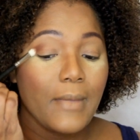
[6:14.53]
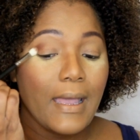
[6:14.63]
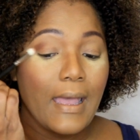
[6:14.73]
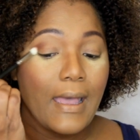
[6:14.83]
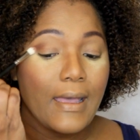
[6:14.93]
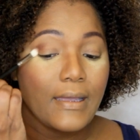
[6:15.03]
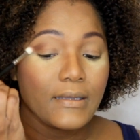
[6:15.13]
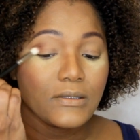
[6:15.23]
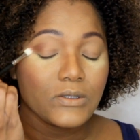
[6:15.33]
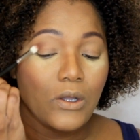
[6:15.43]
my
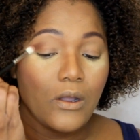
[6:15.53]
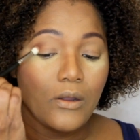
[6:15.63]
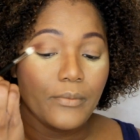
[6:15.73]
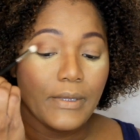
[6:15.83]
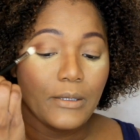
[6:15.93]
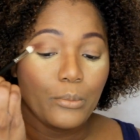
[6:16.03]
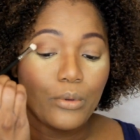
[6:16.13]
eyes are already